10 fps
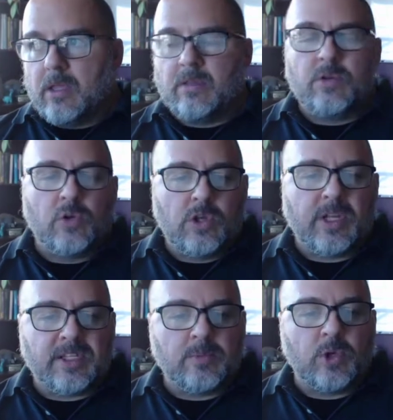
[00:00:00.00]
you'll
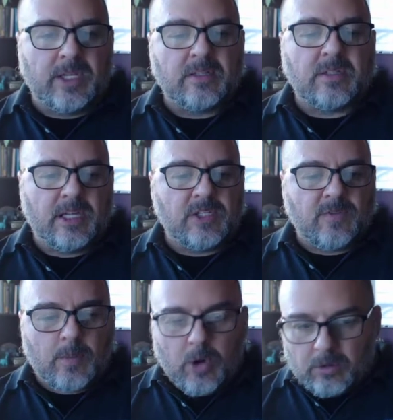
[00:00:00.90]
get some good insights
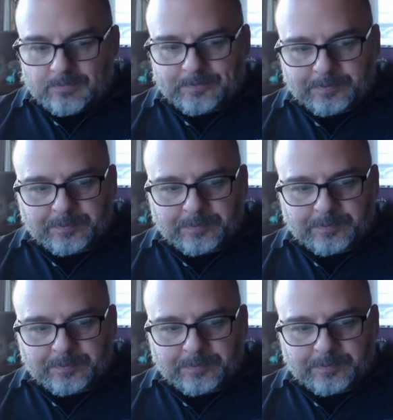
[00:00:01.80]
from her.